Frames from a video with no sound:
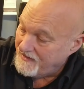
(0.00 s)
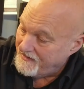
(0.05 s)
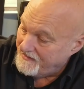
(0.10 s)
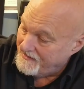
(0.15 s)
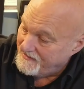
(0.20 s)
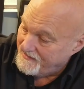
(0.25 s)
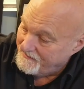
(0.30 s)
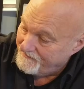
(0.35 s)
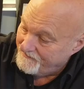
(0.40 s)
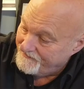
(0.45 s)

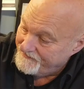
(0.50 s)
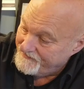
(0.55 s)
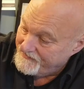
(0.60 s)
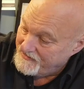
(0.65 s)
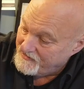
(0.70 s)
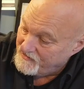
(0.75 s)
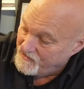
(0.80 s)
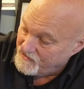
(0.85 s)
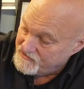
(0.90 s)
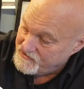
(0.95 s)

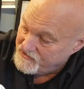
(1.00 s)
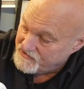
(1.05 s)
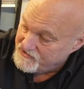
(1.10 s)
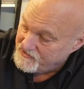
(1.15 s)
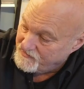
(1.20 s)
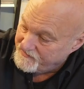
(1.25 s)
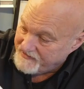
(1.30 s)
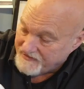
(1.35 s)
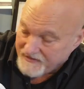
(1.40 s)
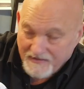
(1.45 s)
You know, so
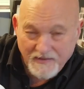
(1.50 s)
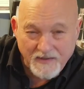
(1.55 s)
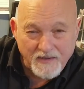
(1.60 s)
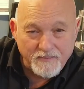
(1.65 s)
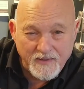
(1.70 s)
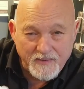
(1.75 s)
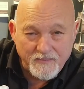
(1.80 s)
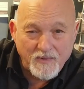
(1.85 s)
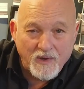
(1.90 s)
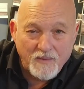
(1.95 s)
something a little
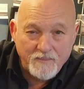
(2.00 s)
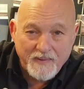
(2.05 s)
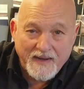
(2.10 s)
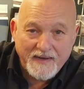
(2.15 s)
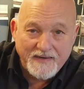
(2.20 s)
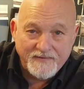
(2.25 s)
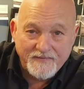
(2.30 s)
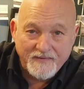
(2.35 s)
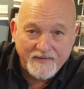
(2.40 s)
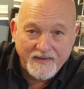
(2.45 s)
bit more
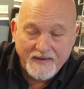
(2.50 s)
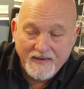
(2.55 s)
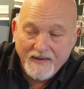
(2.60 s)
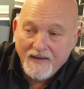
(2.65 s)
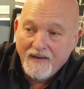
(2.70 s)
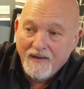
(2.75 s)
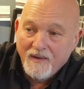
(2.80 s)
painterly,